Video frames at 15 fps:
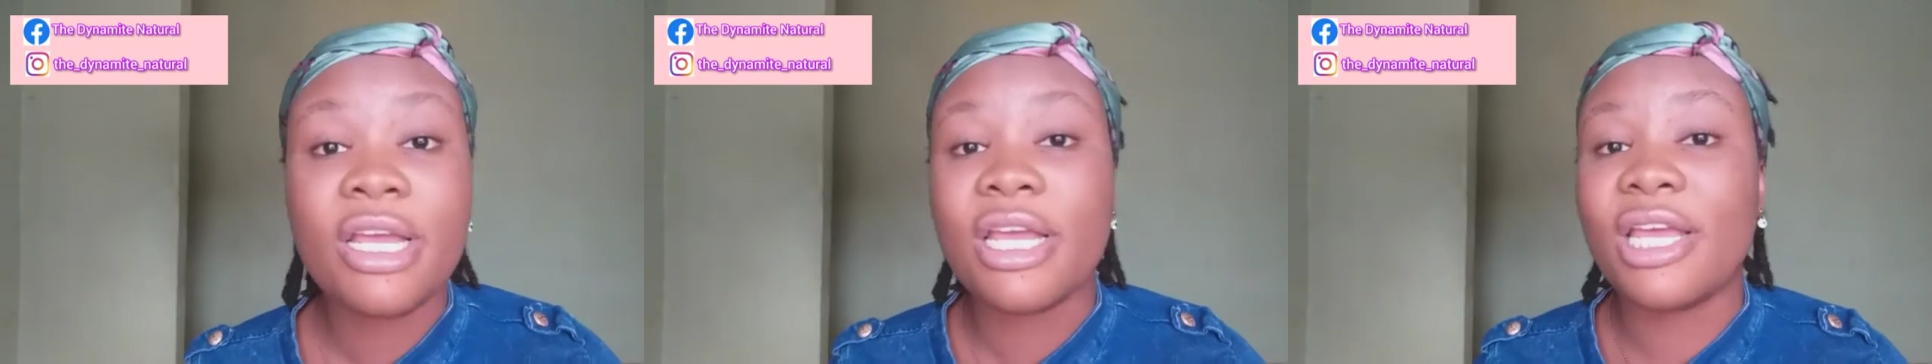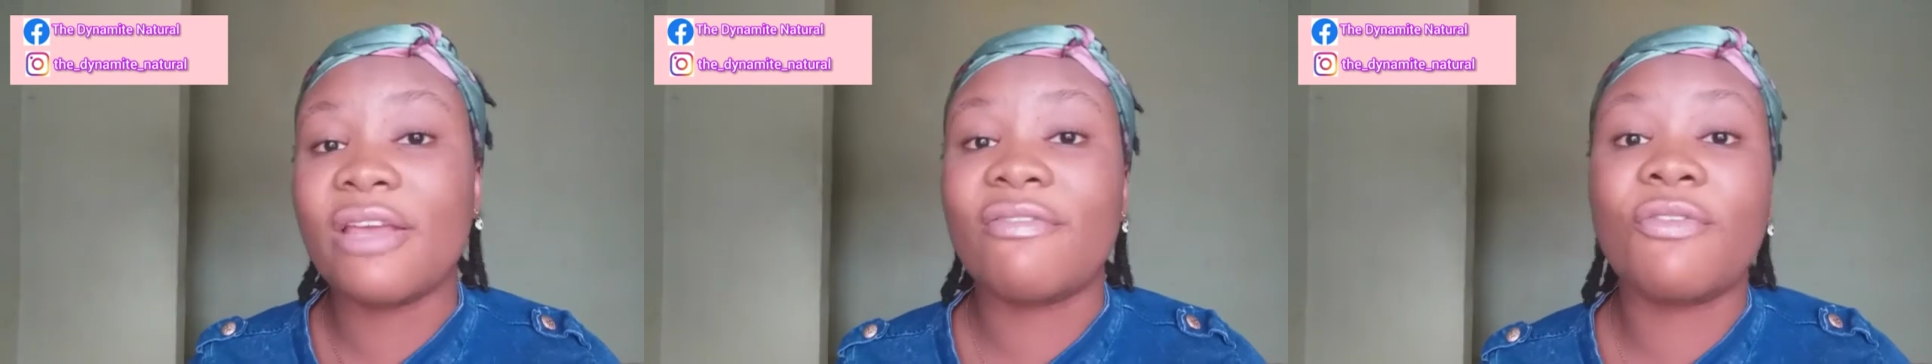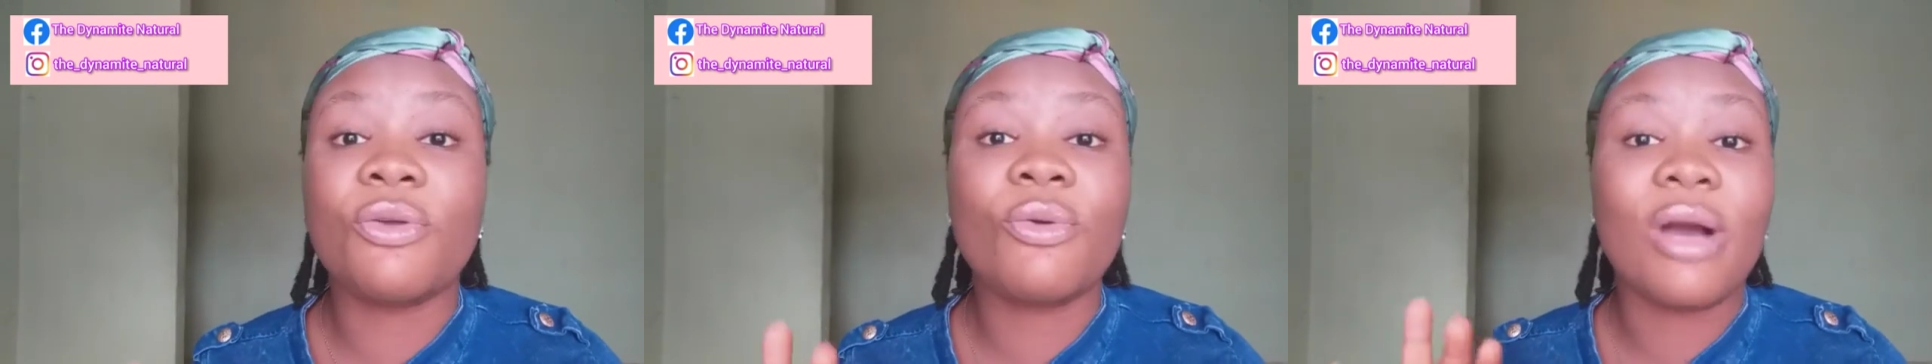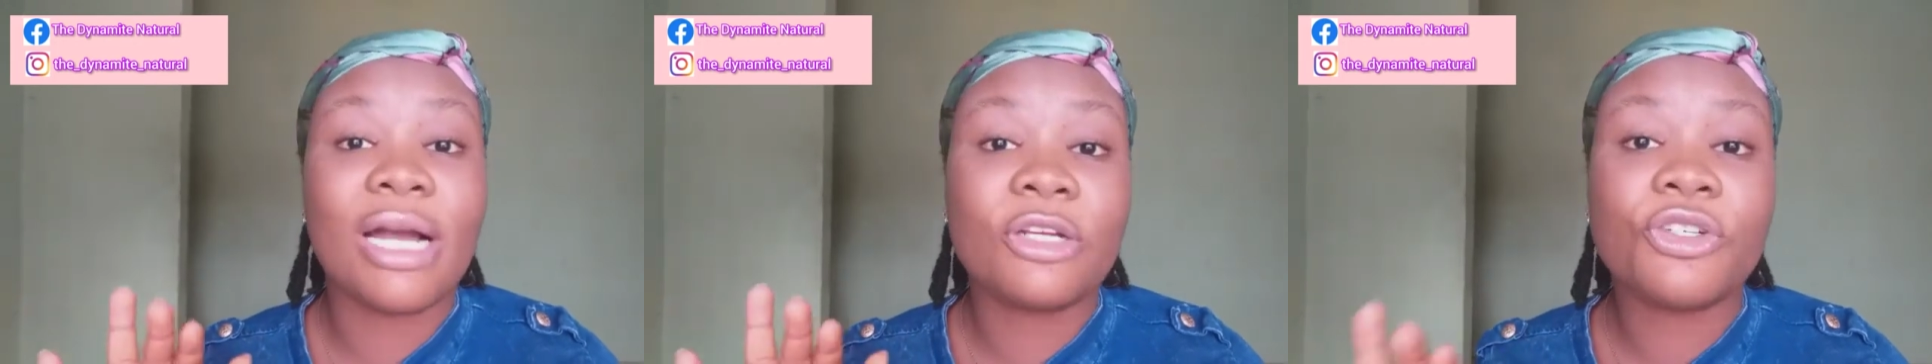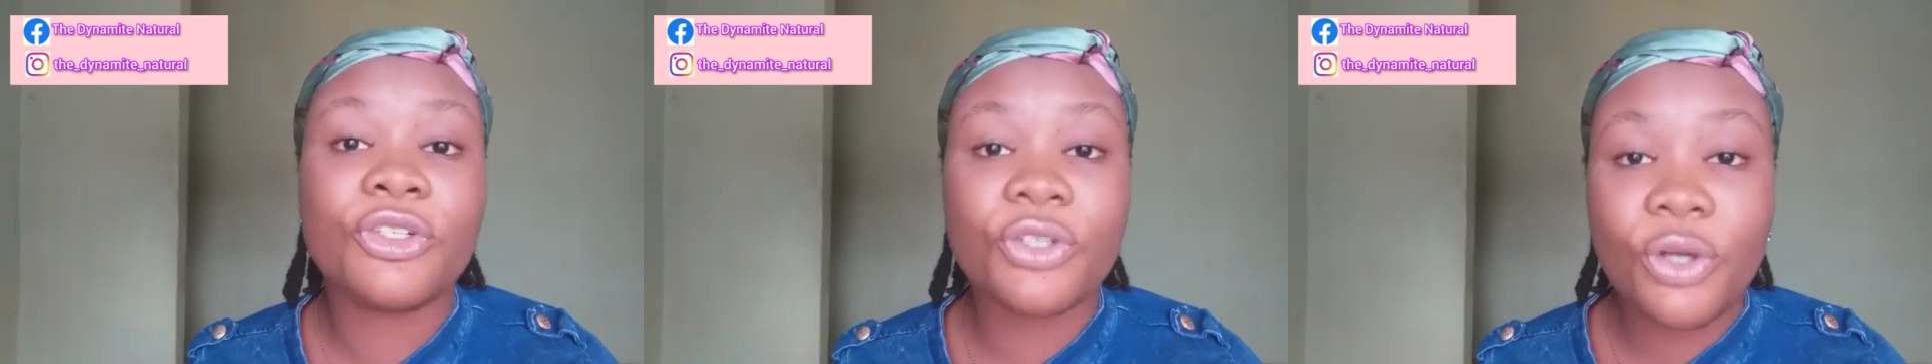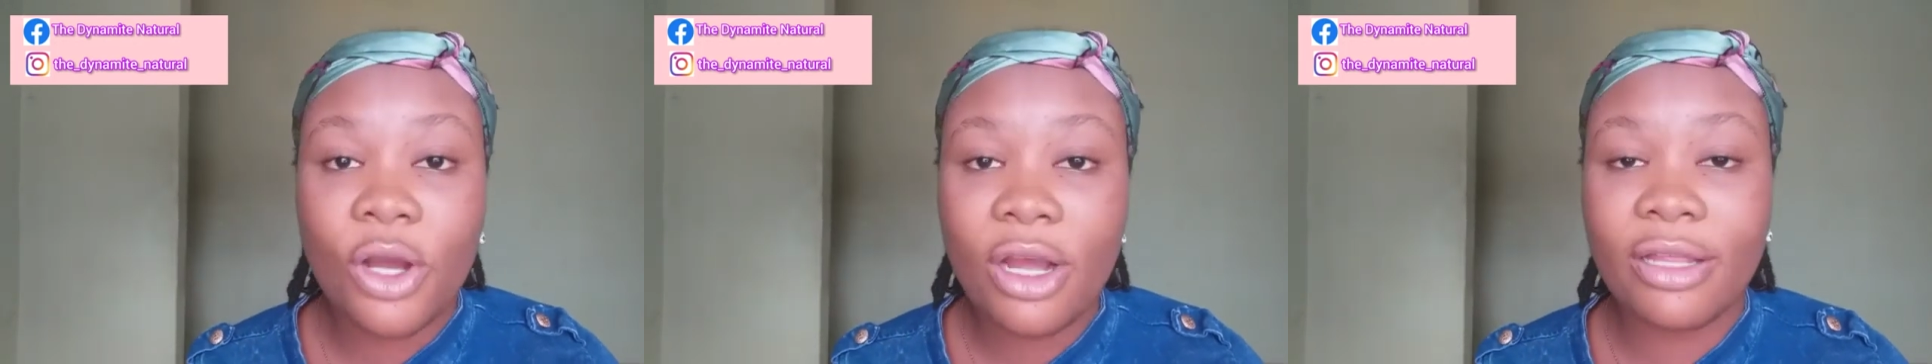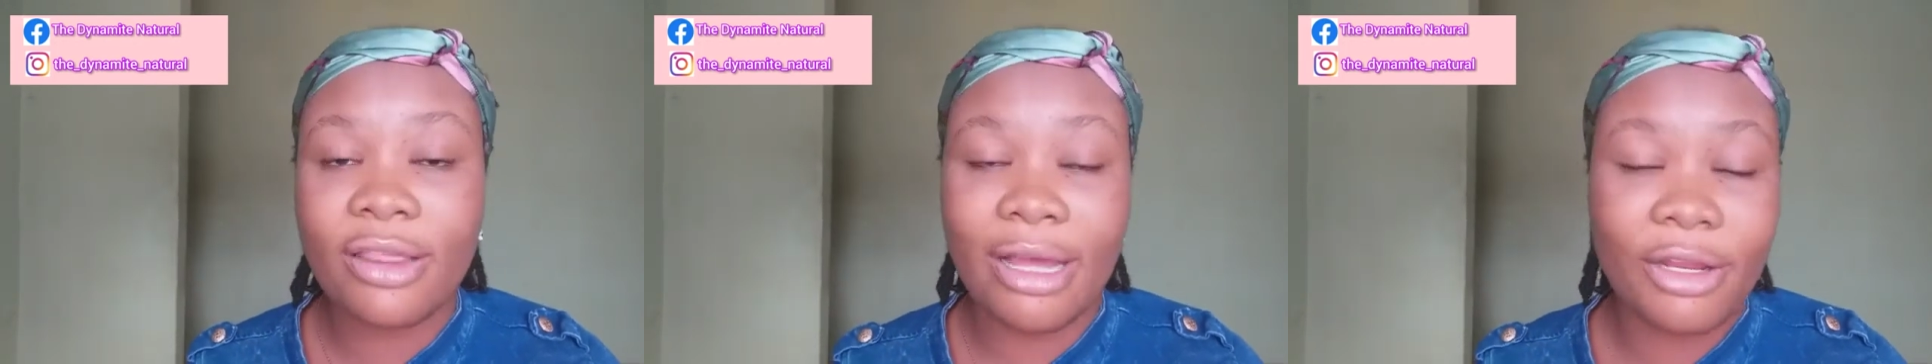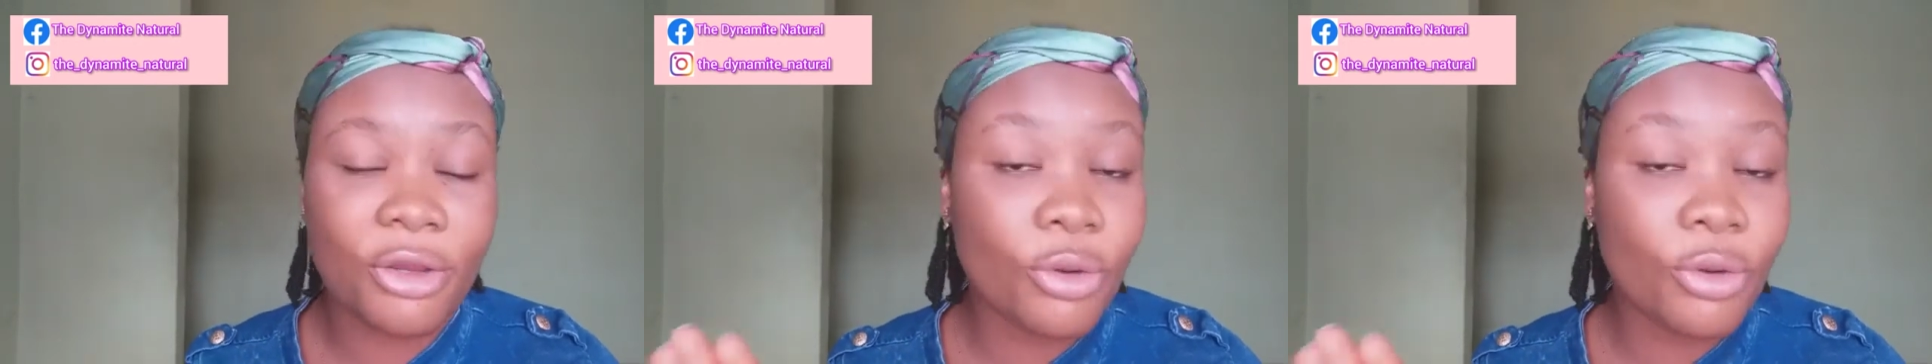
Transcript: If you are sure that